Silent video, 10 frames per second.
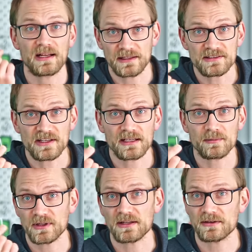Unless you end
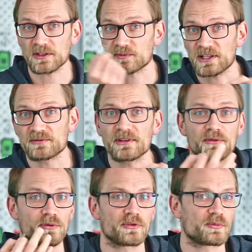up cluttering your space with
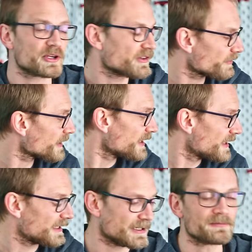tools or prints,
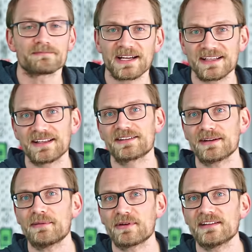you know,
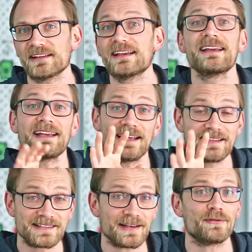3D printing
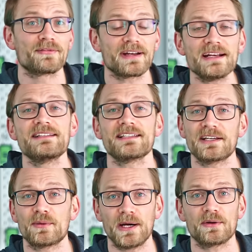itself is
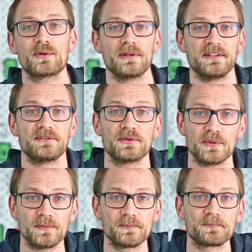a quite orderly
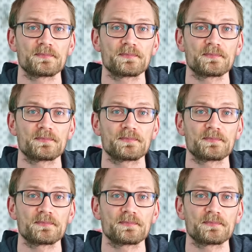tool.